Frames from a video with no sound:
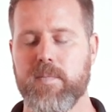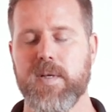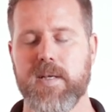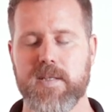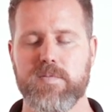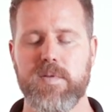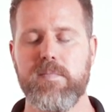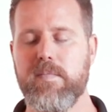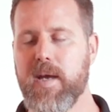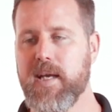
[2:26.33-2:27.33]
because we
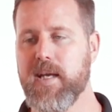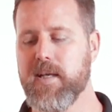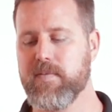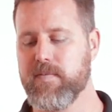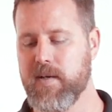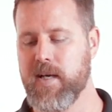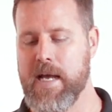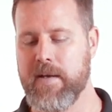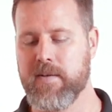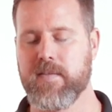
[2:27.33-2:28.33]
may
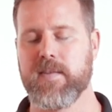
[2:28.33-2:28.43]
find